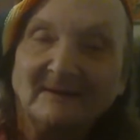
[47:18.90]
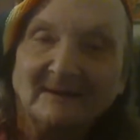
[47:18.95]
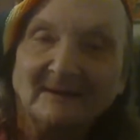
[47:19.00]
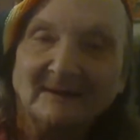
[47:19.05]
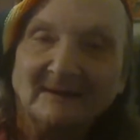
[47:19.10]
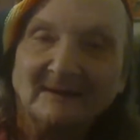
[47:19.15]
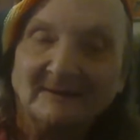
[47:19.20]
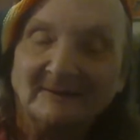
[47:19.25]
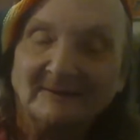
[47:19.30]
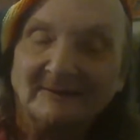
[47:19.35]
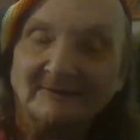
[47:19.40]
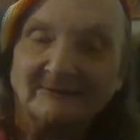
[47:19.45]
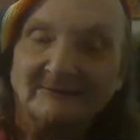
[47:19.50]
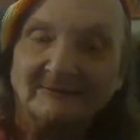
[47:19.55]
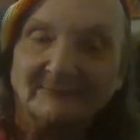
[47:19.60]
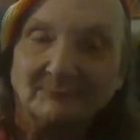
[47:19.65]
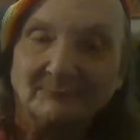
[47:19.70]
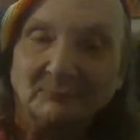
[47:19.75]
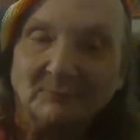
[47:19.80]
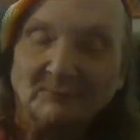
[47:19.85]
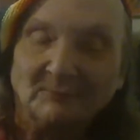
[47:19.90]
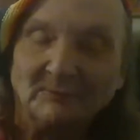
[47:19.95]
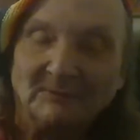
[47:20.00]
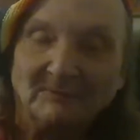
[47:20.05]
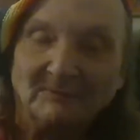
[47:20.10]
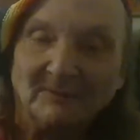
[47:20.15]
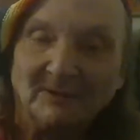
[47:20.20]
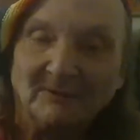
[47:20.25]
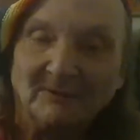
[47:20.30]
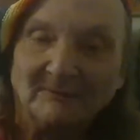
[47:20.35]
And that just put me
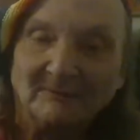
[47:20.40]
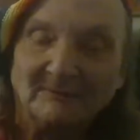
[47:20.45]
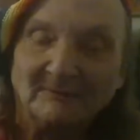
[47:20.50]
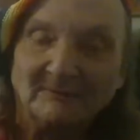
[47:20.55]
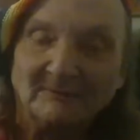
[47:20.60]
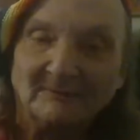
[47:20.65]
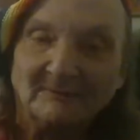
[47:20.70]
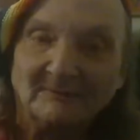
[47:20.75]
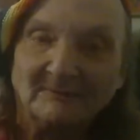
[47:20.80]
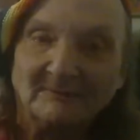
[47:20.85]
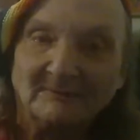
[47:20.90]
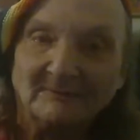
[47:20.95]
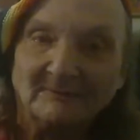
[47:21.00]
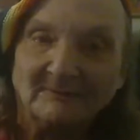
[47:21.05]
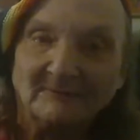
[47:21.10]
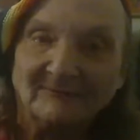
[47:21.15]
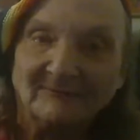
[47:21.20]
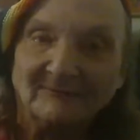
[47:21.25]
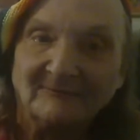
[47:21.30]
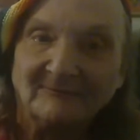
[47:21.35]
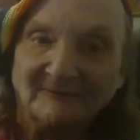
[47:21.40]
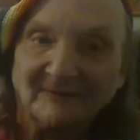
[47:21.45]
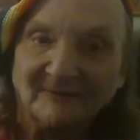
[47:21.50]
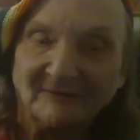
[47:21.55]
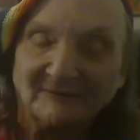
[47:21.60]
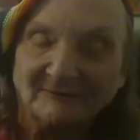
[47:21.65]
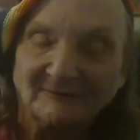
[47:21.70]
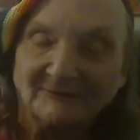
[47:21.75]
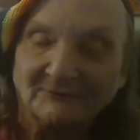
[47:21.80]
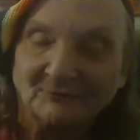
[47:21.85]
about
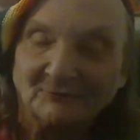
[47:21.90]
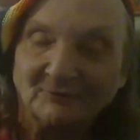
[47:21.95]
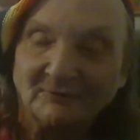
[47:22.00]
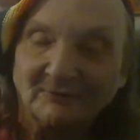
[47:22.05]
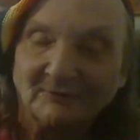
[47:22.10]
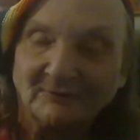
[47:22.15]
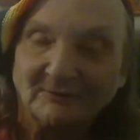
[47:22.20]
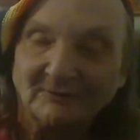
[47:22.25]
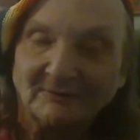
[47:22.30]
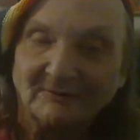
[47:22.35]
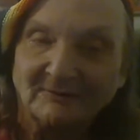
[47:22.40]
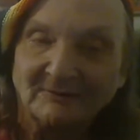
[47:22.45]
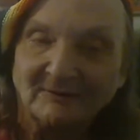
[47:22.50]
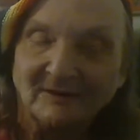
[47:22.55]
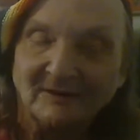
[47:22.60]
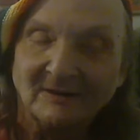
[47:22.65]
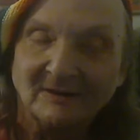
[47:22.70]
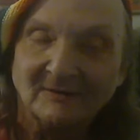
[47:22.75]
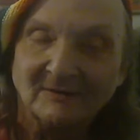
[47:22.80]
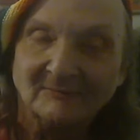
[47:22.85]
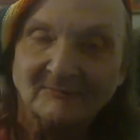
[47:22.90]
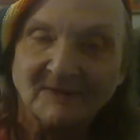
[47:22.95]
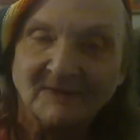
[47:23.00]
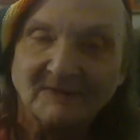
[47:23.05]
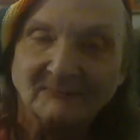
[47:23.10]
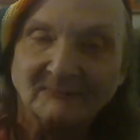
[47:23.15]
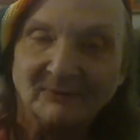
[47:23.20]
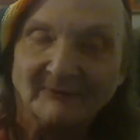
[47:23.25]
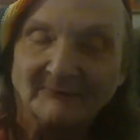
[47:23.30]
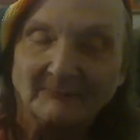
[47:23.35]
$10 short of my
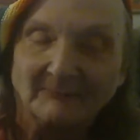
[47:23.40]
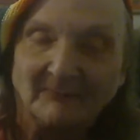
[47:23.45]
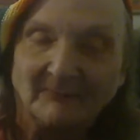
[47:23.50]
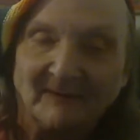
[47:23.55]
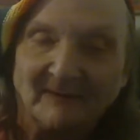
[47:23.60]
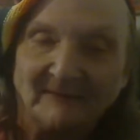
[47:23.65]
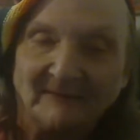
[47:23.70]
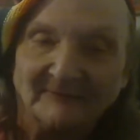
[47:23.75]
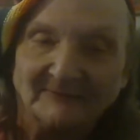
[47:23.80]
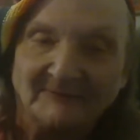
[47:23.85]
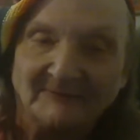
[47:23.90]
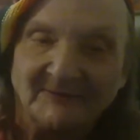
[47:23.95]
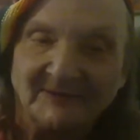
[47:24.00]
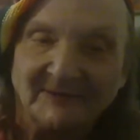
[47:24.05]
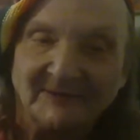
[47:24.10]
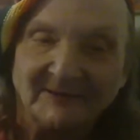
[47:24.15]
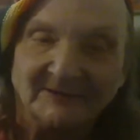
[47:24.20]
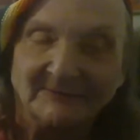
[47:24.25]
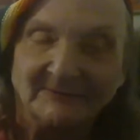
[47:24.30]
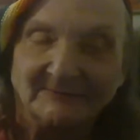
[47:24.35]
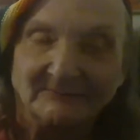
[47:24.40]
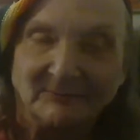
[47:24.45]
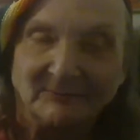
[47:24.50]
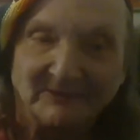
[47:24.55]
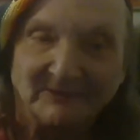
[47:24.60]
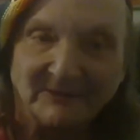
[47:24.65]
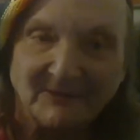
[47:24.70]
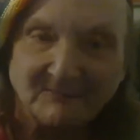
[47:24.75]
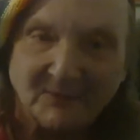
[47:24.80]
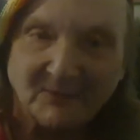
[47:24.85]
bus pass and
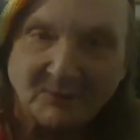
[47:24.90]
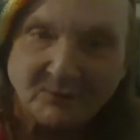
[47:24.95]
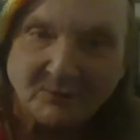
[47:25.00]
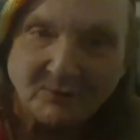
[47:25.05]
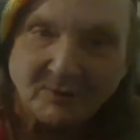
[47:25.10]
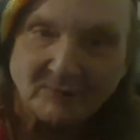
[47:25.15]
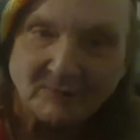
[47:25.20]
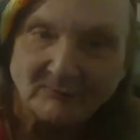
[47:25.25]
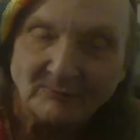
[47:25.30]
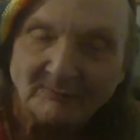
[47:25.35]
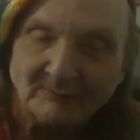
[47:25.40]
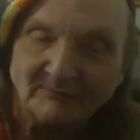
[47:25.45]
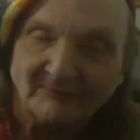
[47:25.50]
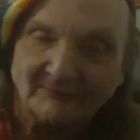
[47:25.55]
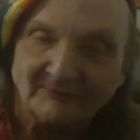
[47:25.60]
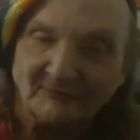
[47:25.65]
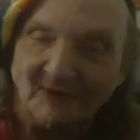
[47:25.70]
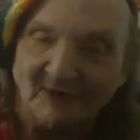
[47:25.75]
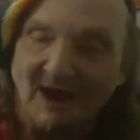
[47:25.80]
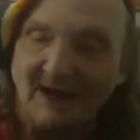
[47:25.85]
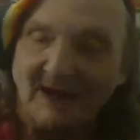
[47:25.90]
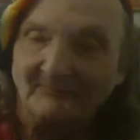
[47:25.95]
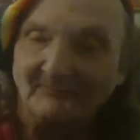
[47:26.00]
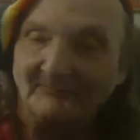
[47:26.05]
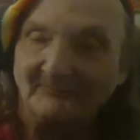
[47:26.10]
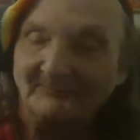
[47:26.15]
picking up my horn from the shop.